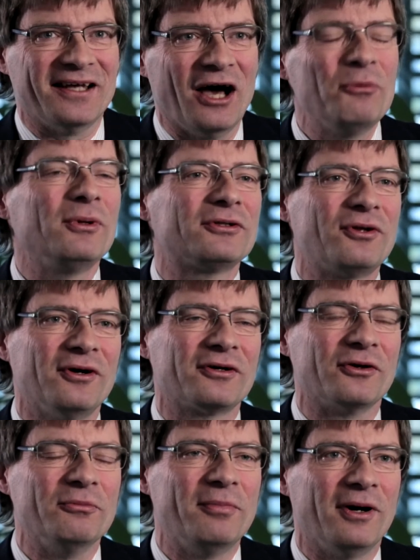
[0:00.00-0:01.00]
I will
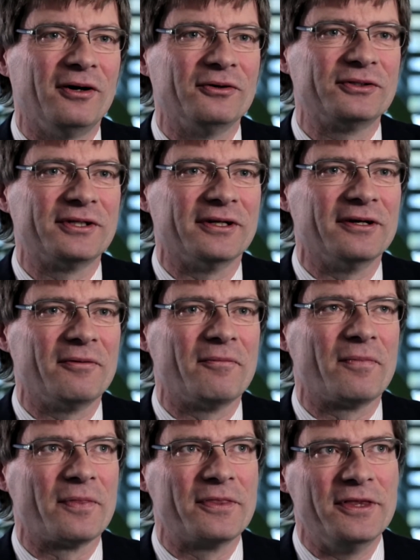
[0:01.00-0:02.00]
talk about
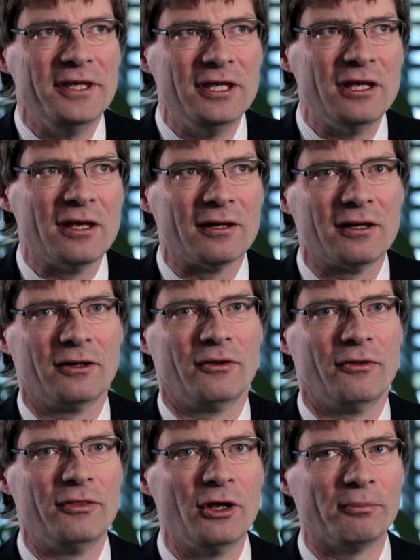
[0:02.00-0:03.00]
um, the,
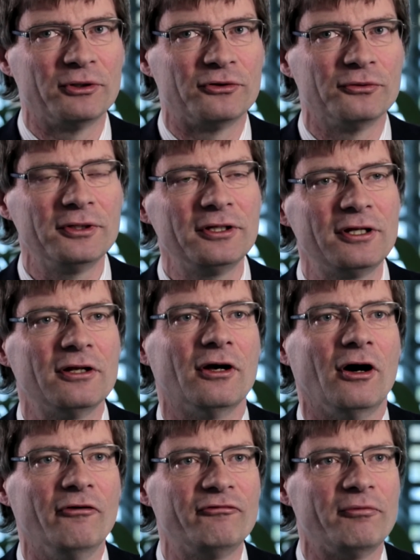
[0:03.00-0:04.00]
the opportunity
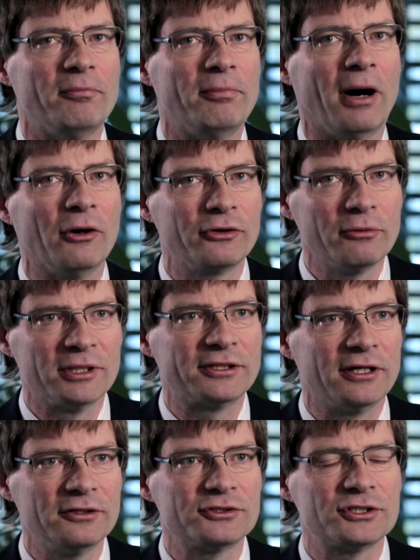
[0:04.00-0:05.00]
of powder
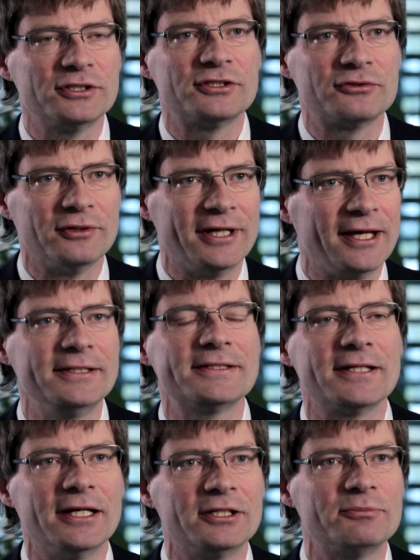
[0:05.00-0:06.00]
metallurgy to
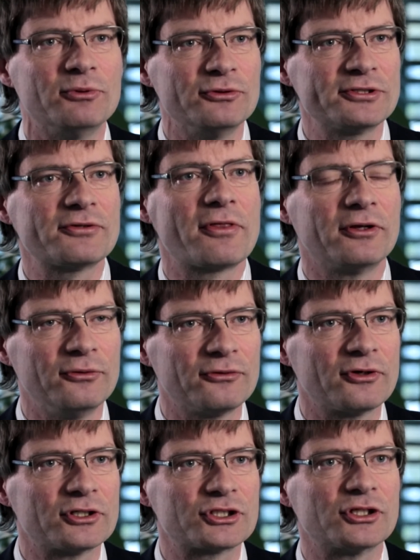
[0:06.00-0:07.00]
enhance and boost the
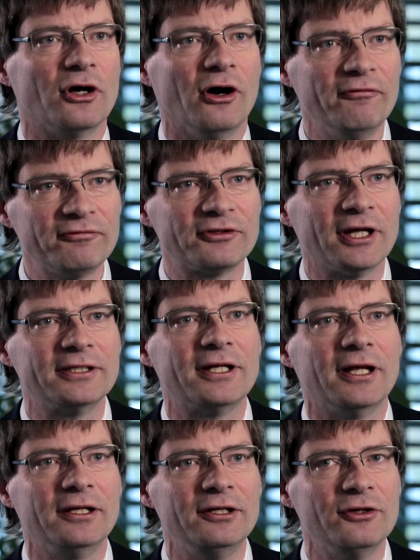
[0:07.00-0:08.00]
usage of
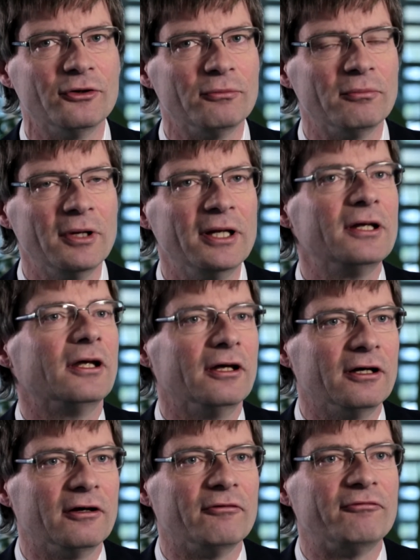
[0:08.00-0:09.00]
titanium
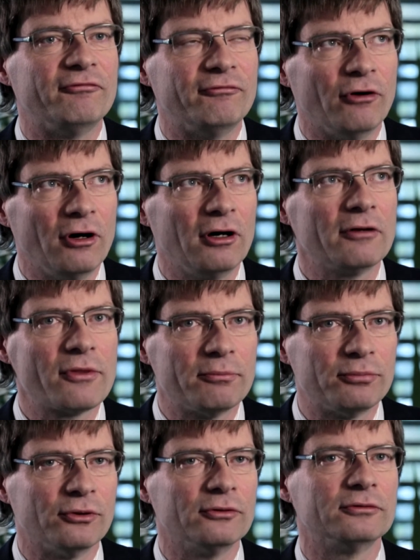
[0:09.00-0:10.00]
Uh, for the
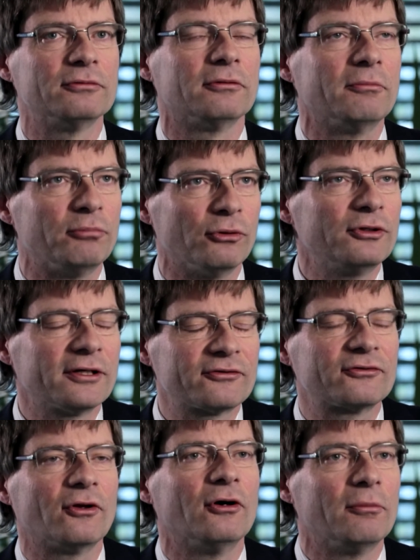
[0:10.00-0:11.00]
pro
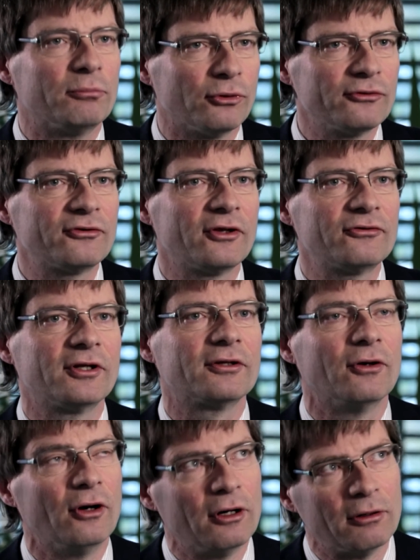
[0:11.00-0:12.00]
products or
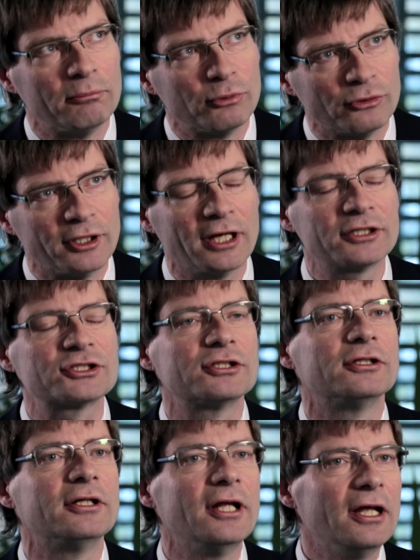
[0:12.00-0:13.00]
processing or
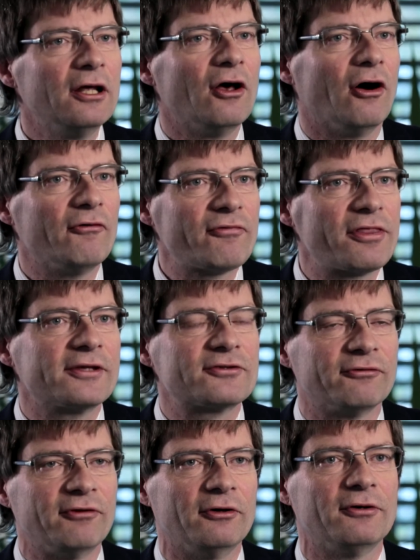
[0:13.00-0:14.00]
production of
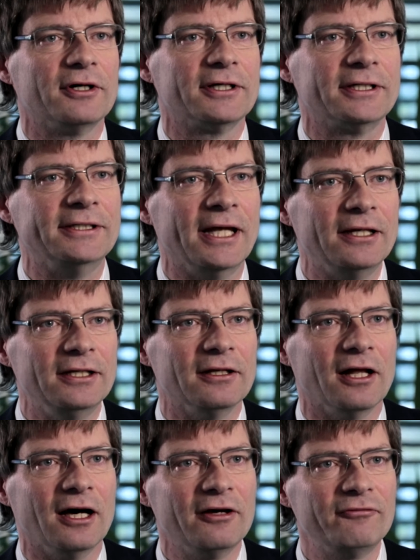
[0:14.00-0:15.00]
things of our daily
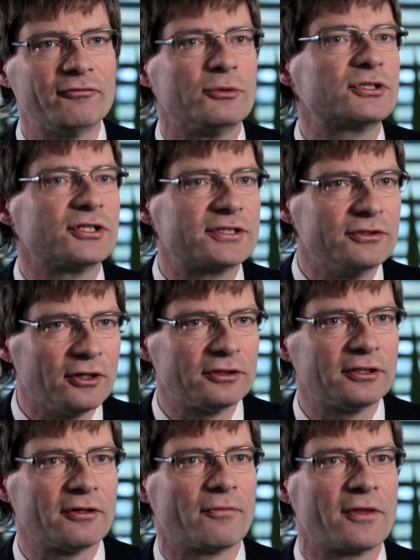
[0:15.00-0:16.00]
life, which is not
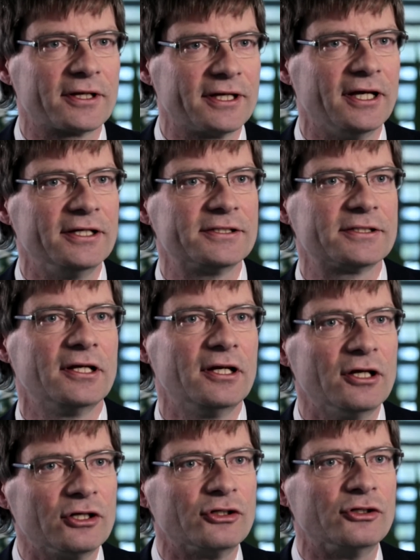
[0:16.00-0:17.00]
the case
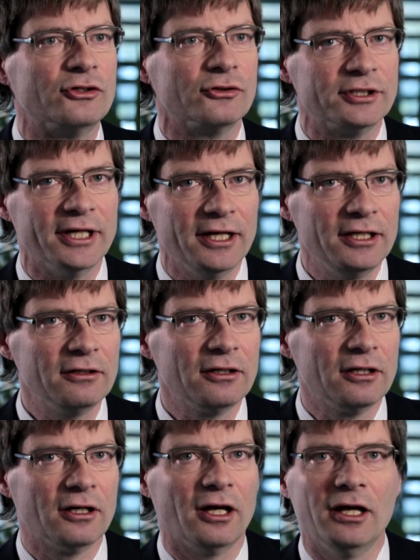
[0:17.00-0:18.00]
today.
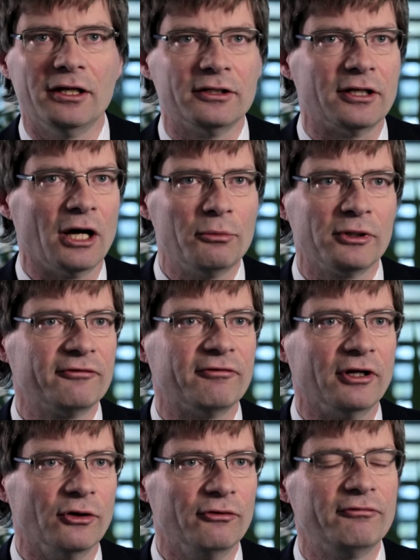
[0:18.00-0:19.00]
And I will give
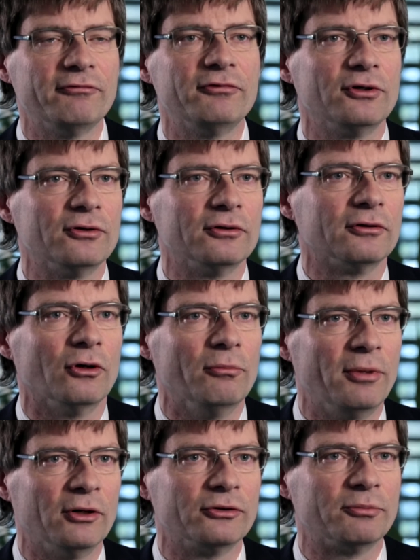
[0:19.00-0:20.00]
an overview
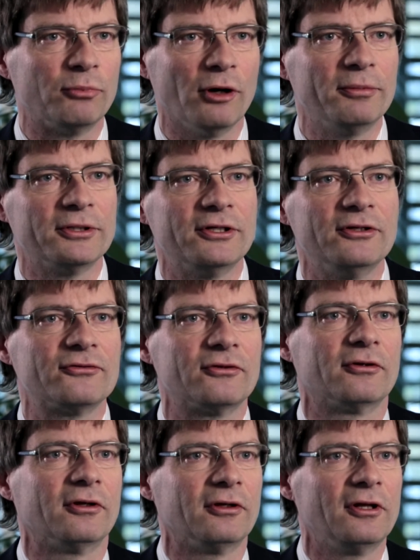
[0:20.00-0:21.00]
about properties